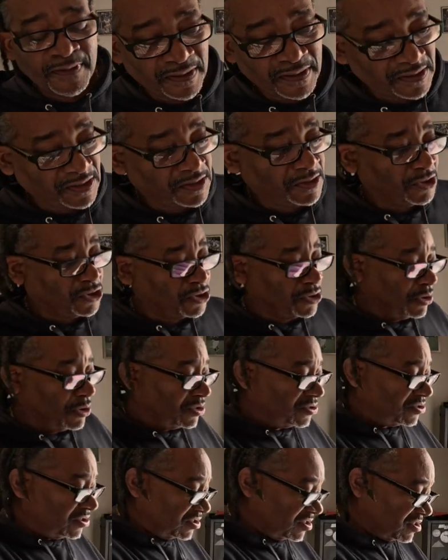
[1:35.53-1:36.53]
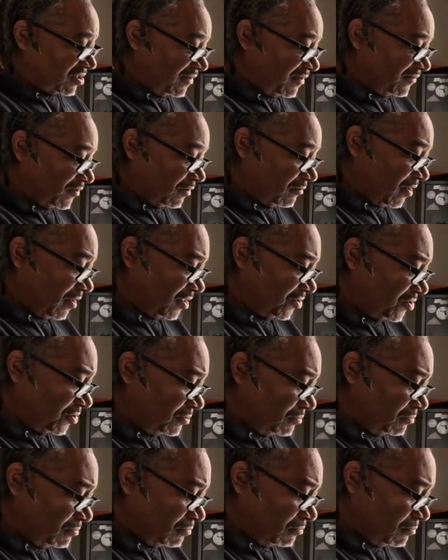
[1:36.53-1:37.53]
Let's discharge in a safe
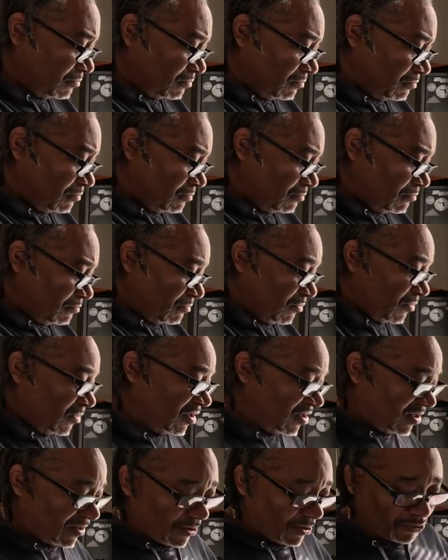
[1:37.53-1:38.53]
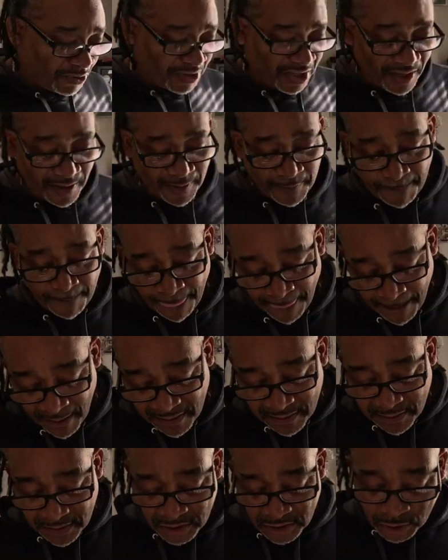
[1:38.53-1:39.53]
direction. Okay,
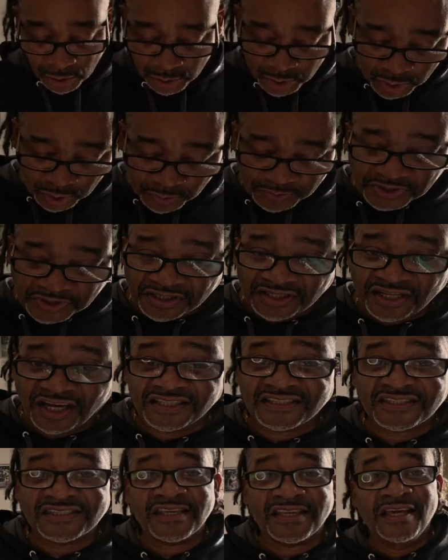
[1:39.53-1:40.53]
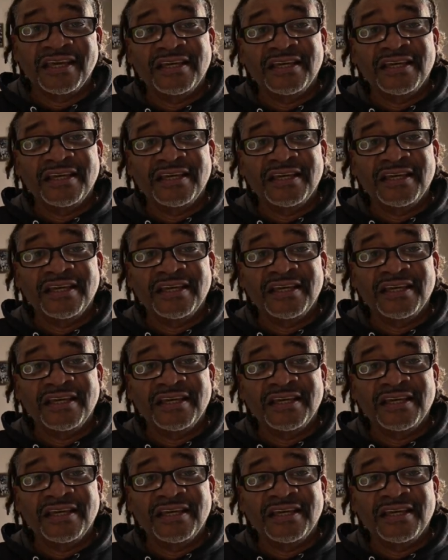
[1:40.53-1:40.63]
let's go soup to nuts.